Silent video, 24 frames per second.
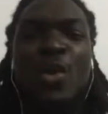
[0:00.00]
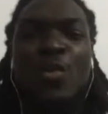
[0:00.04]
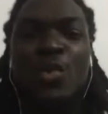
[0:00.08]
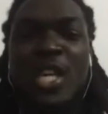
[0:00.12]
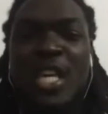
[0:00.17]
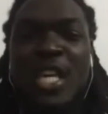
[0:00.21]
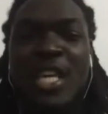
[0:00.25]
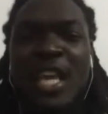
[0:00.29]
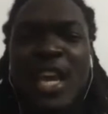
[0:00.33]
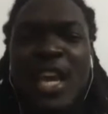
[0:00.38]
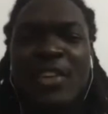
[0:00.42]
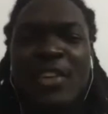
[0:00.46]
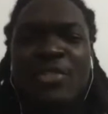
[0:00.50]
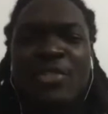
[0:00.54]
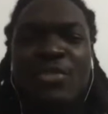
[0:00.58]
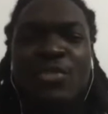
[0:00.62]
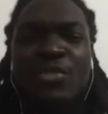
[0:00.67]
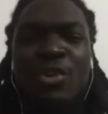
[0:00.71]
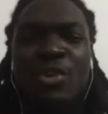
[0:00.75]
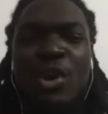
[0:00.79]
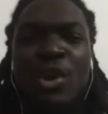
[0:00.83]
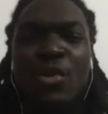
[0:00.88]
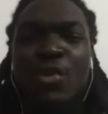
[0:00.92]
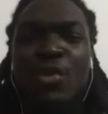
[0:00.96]
we can
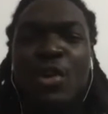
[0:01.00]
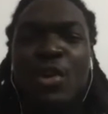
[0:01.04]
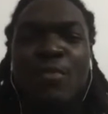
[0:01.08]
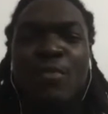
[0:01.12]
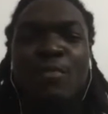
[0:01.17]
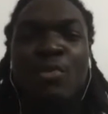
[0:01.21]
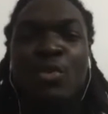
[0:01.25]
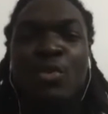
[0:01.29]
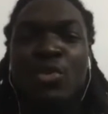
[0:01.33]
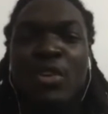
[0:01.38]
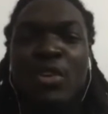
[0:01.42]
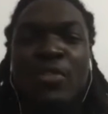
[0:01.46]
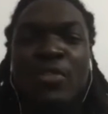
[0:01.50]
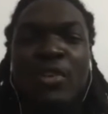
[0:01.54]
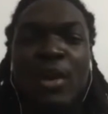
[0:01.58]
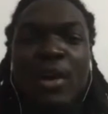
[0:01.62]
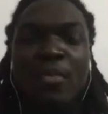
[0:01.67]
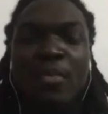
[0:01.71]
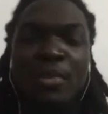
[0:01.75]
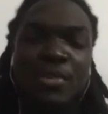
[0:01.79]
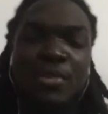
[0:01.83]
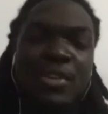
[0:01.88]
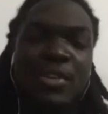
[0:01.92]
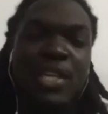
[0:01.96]
do, our mode of
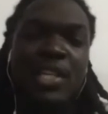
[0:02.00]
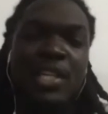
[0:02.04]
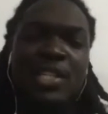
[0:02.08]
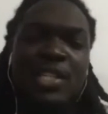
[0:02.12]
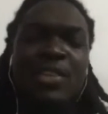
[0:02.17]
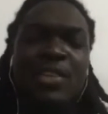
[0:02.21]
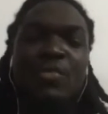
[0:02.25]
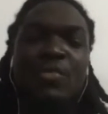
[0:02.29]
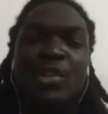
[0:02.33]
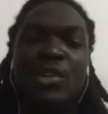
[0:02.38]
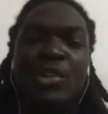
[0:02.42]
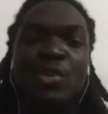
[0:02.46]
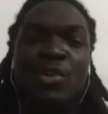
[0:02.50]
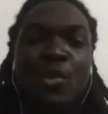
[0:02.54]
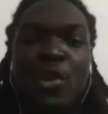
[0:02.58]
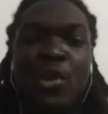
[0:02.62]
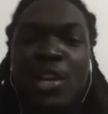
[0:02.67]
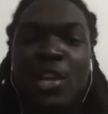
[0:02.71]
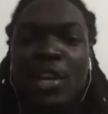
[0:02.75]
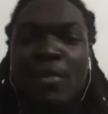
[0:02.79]
operation when going